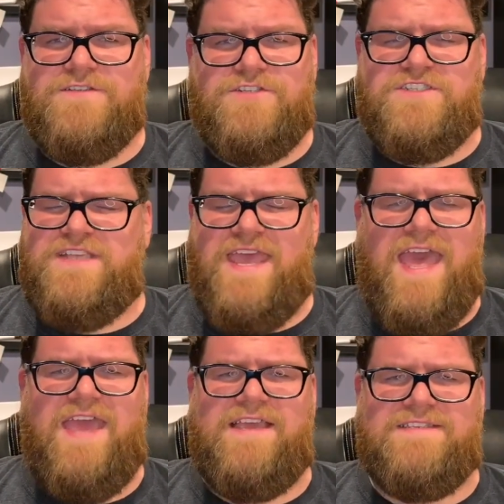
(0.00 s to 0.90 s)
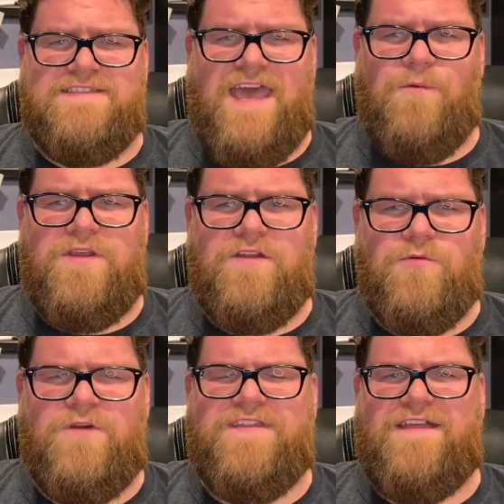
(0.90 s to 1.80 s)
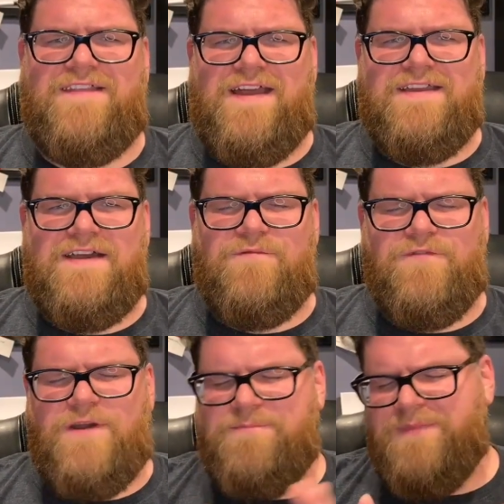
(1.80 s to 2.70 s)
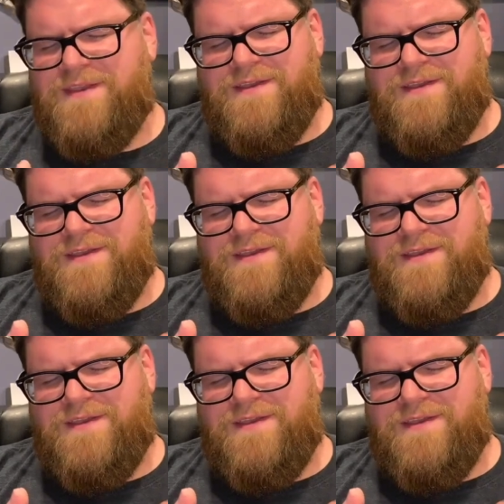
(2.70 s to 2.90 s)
Just say, hey, isn't that weird? Where'd that line come from?